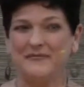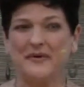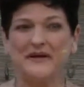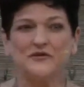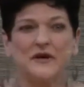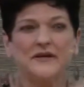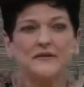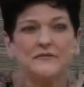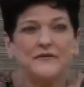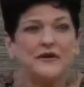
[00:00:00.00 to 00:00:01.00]
by trying
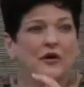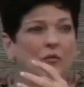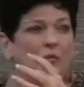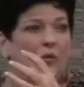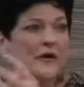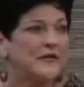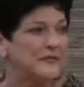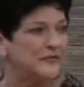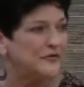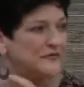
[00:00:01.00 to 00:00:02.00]
to figure out what are the
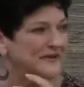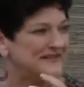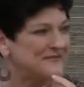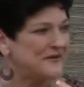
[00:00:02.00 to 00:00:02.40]
improvements,